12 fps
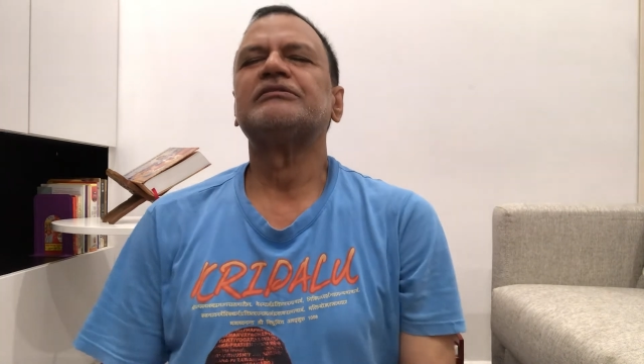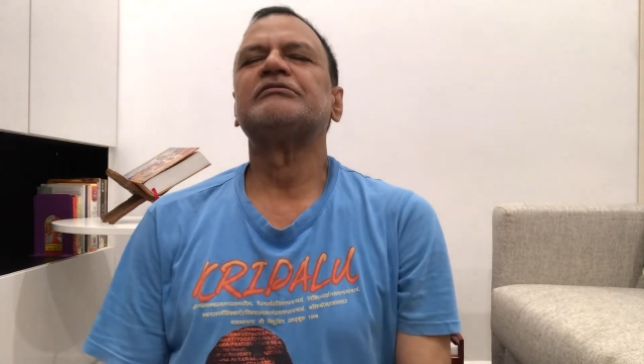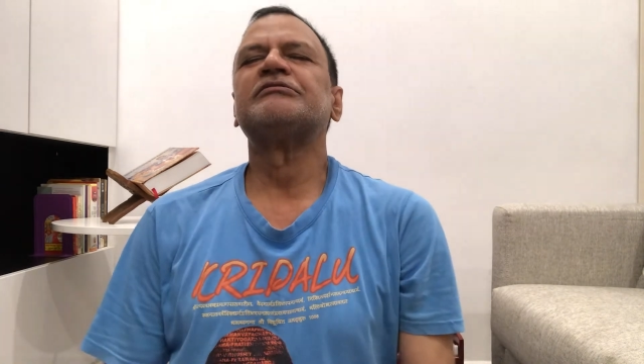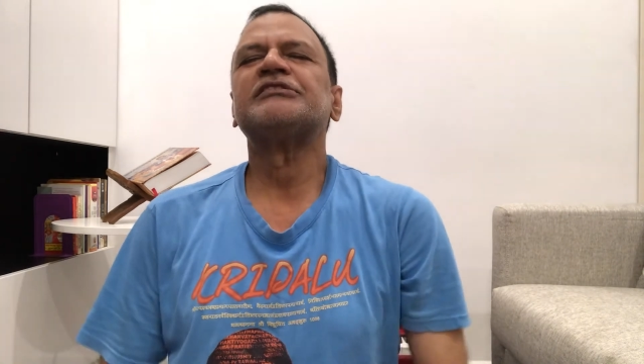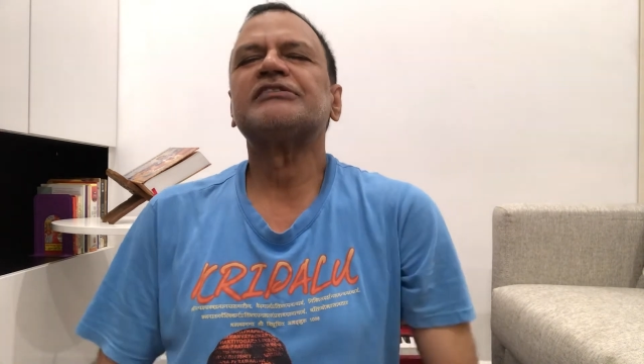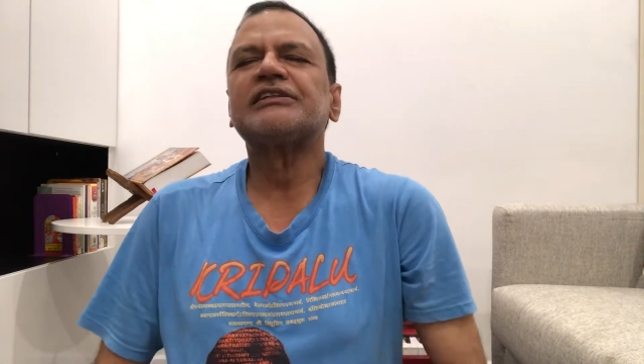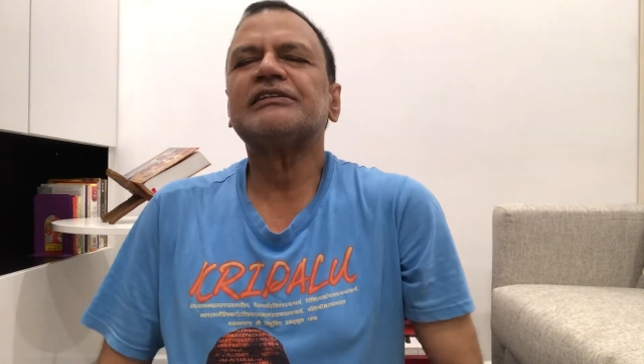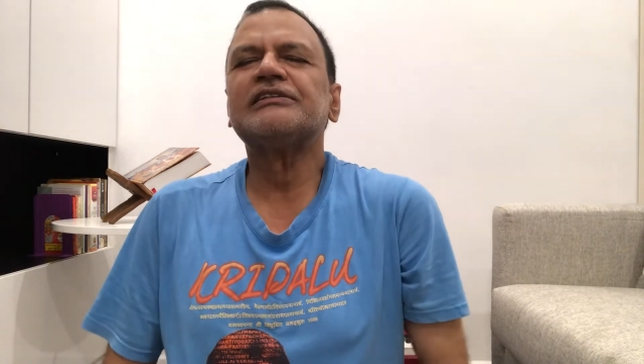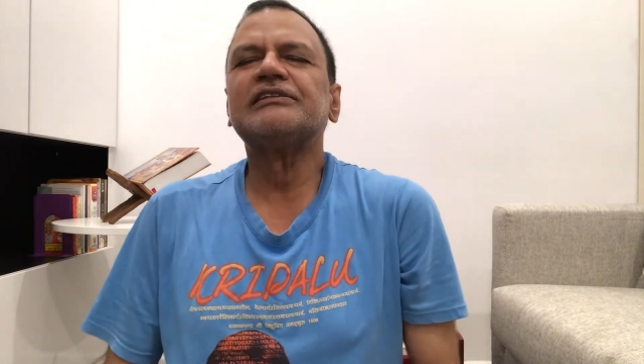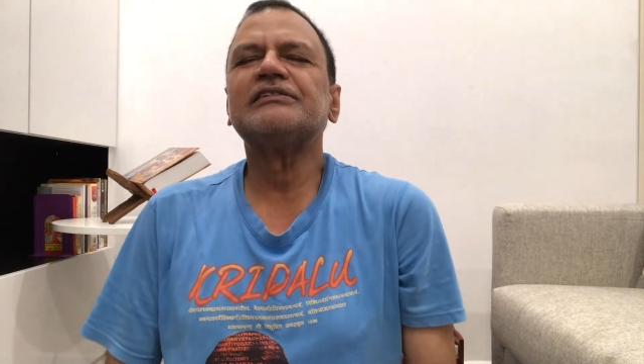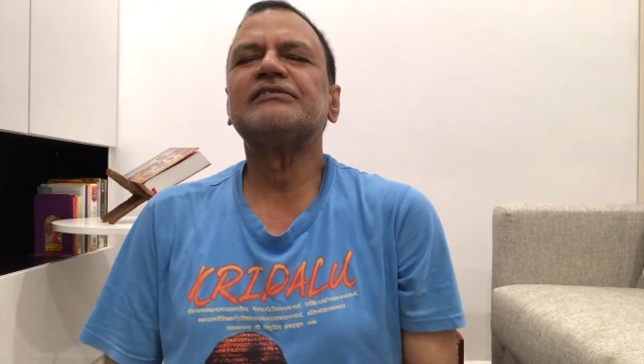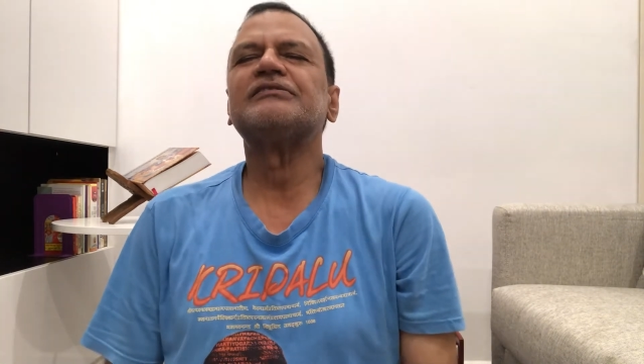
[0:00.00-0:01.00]

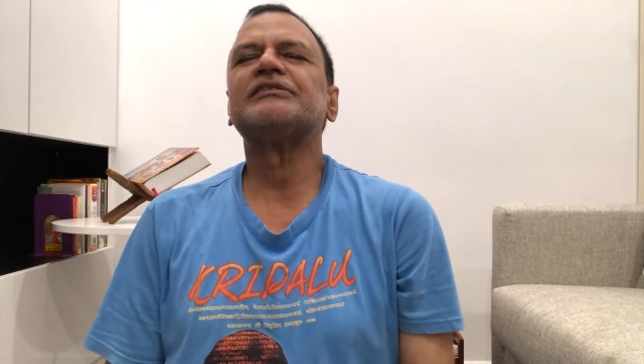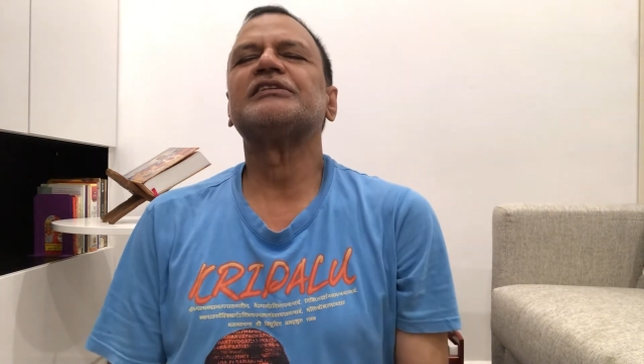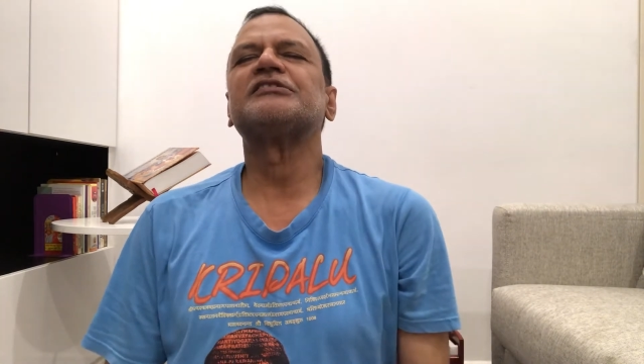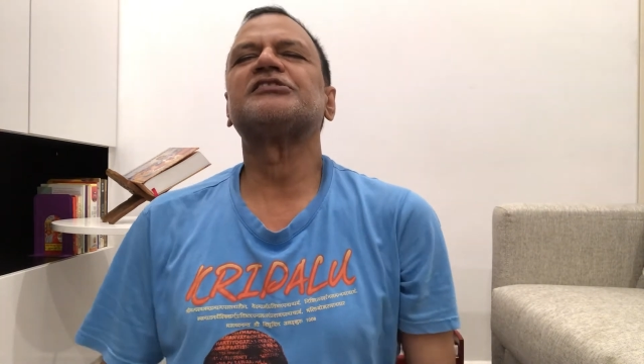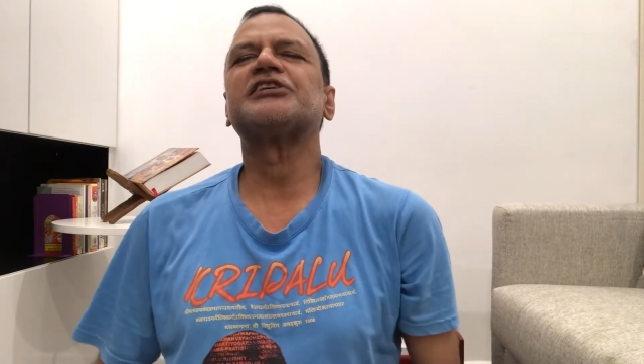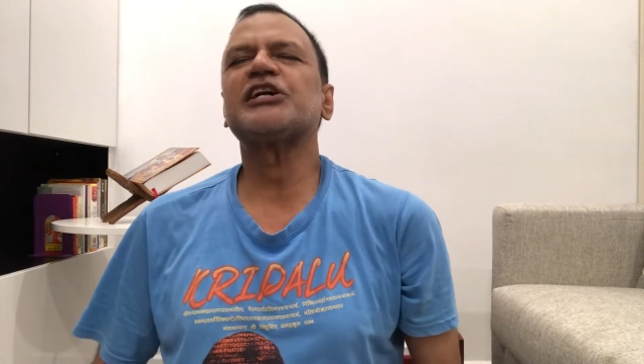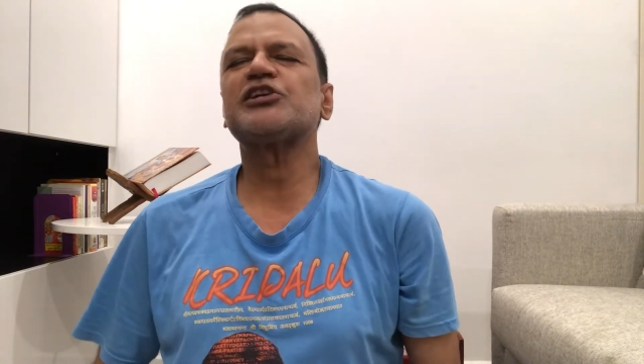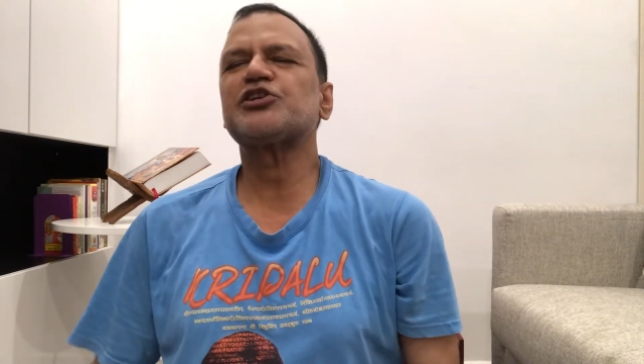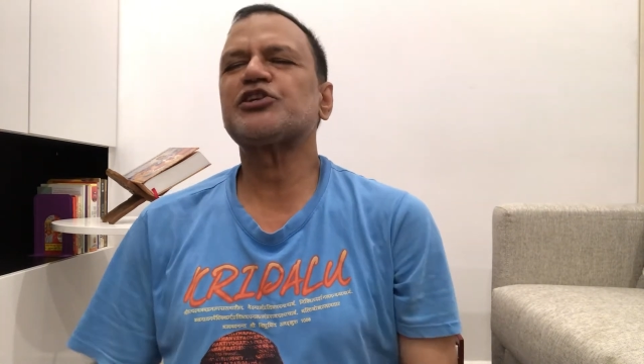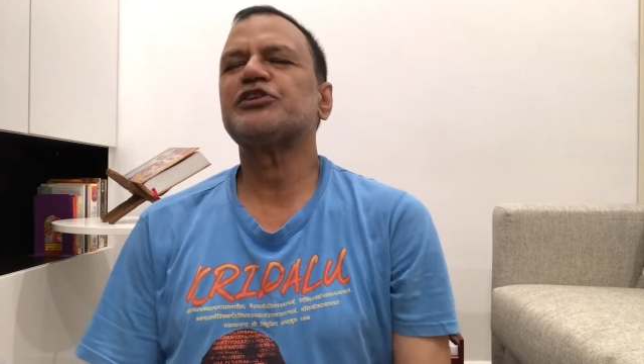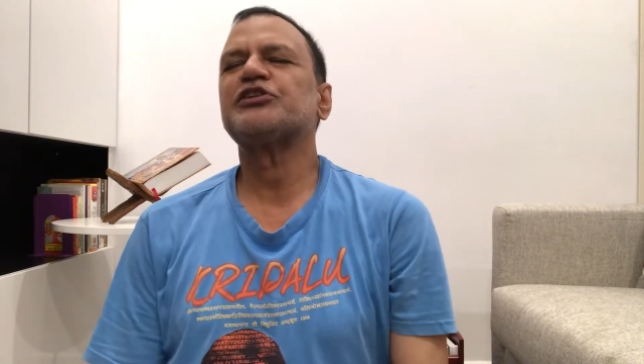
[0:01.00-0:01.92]
physical state.